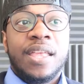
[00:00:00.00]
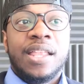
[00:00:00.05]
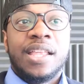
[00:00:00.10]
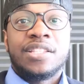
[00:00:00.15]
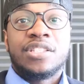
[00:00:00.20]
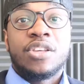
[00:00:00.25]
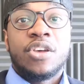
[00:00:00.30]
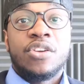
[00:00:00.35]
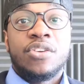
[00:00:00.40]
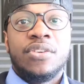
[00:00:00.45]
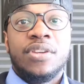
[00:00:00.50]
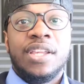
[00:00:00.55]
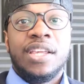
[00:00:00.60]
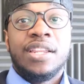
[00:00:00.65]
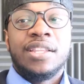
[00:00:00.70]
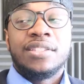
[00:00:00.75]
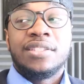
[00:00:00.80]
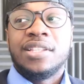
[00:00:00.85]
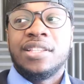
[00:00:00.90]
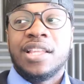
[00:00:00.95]
That's all you
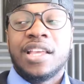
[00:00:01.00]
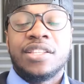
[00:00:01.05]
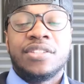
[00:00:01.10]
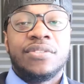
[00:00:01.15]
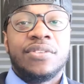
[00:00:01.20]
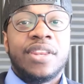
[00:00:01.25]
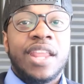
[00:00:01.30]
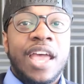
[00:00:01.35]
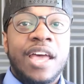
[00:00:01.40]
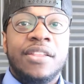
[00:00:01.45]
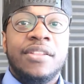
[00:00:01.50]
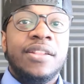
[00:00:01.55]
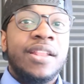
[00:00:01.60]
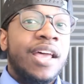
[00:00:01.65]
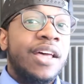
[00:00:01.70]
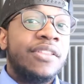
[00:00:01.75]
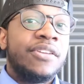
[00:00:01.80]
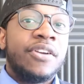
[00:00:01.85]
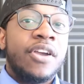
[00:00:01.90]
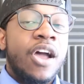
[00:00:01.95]
needed, 10,000.
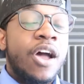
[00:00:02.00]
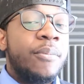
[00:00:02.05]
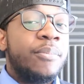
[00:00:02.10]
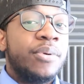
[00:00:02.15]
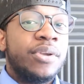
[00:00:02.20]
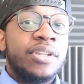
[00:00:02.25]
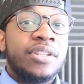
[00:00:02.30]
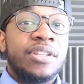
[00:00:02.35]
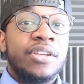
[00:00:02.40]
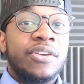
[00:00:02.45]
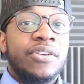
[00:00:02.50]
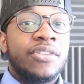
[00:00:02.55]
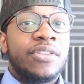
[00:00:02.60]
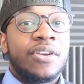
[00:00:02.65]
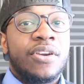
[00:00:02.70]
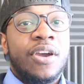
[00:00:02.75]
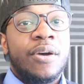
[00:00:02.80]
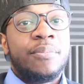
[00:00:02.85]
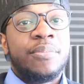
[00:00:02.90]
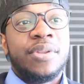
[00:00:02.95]
Now they're upping.
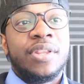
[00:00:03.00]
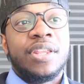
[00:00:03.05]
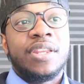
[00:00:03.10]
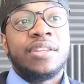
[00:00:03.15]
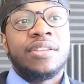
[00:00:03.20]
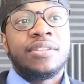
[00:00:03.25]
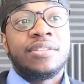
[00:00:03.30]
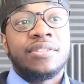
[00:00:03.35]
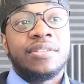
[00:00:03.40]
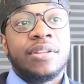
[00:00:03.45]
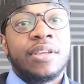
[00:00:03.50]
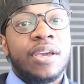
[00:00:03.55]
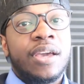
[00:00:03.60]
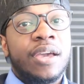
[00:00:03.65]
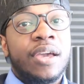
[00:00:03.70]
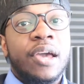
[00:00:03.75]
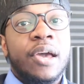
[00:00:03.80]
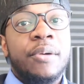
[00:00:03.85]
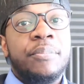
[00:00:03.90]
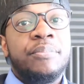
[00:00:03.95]
They're upping it
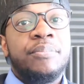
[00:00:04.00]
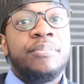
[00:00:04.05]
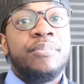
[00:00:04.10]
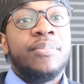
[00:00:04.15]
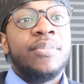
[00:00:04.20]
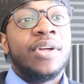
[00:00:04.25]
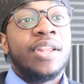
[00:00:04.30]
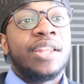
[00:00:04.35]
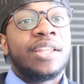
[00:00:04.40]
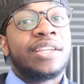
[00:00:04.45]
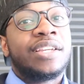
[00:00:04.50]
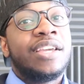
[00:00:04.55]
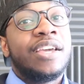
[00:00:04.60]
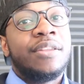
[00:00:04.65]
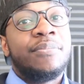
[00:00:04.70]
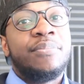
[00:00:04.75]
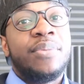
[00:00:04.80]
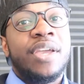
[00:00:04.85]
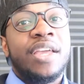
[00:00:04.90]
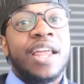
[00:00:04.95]
a
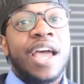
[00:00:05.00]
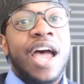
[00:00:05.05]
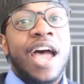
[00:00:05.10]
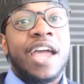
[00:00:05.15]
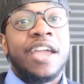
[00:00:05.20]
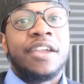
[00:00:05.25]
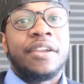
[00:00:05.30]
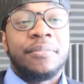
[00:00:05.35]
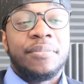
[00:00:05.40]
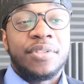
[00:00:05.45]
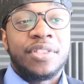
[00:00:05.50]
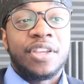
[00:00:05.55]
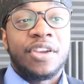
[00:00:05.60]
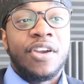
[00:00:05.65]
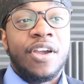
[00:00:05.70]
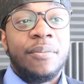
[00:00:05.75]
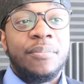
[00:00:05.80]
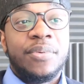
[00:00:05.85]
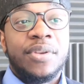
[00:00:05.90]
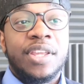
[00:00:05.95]
good bit higher, but
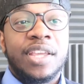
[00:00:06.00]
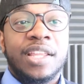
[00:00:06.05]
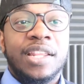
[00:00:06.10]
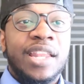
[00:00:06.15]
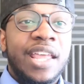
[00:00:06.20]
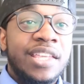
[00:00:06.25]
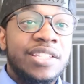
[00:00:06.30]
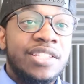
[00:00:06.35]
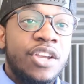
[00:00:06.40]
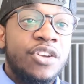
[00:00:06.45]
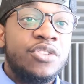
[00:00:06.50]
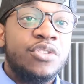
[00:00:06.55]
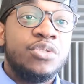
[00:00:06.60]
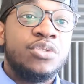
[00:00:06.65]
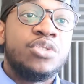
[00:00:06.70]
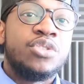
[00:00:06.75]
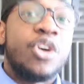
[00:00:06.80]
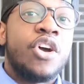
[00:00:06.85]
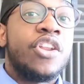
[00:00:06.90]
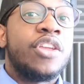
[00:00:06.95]
they're upping it, and that's our new
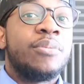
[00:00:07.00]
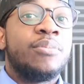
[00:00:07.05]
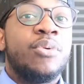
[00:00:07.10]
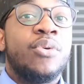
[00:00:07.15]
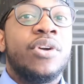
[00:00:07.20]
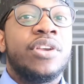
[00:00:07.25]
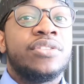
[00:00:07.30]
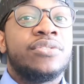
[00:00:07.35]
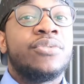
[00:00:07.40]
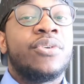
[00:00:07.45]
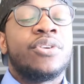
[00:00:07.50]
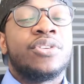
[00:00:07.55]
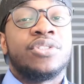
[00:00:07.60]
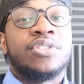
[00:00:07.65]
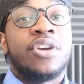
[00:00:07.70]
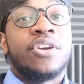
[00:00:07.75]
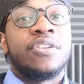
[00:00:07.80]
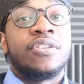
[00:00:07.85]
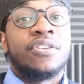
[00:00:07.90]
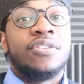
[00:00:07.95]
starting point as far as
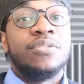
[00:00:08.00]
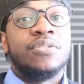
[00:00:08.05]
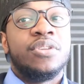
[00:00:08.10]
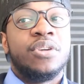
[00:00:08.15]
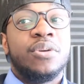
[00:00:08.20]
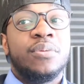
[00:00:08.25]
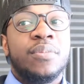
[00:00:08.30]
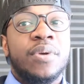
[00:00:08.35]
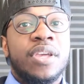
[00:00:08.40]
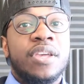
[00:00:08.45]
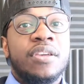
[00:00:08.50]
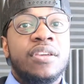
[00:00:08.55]
starting YouTube.